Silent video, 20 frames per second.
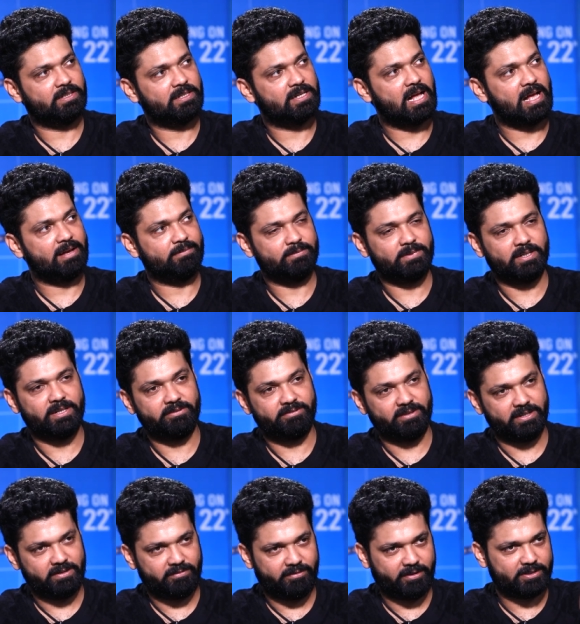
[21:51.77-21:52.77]
I am in a
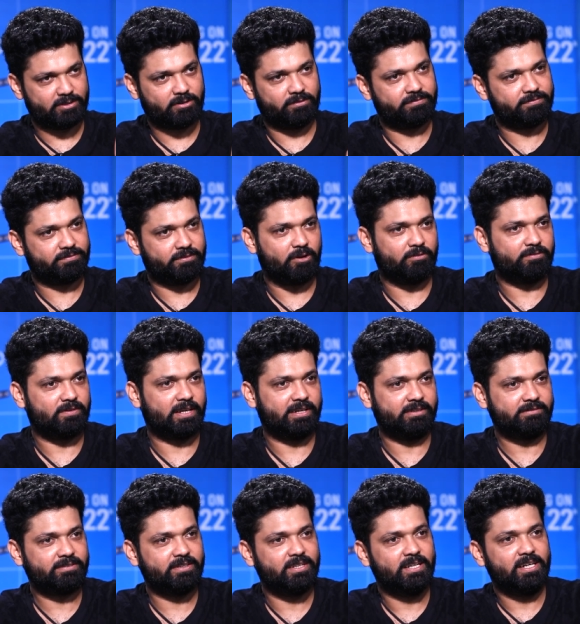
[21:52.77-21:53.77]
different phase of, of
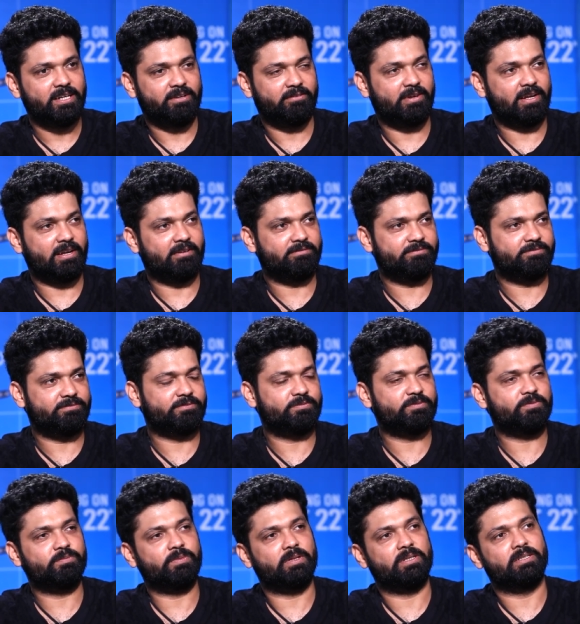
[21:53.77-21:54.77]
life where I have
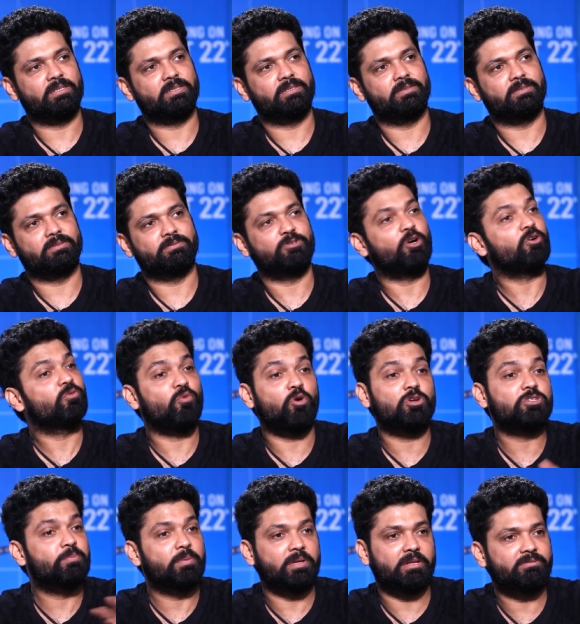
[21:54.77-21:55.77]
uh, not
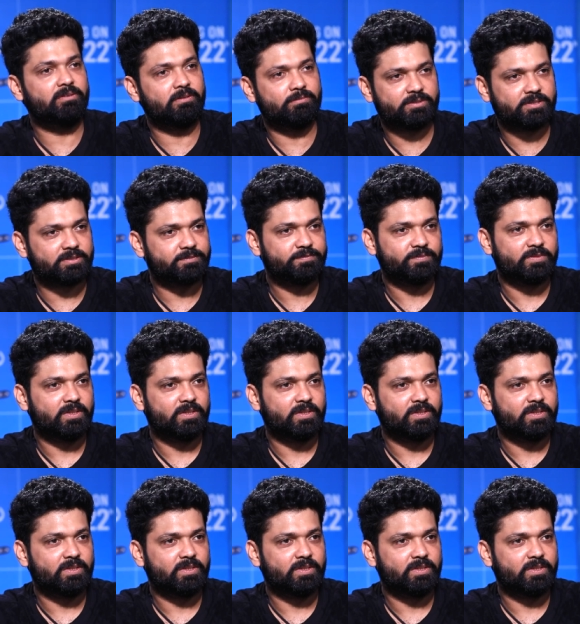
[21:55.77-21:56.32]
watched many films.